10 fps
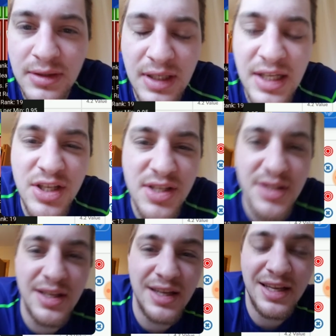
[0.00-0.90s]
he
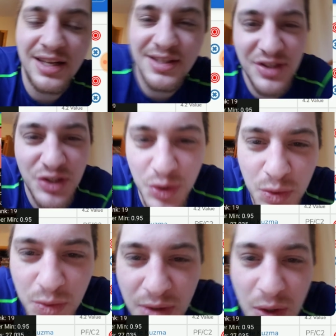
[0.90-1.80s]
doesn't
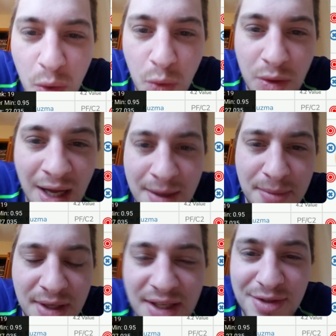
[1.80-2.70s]
do a whole lot,
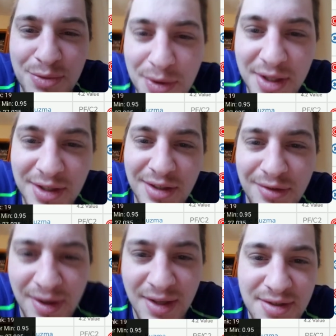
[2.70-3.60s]
but he's really good
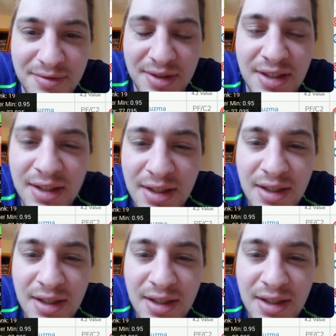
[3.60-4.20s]
defensively.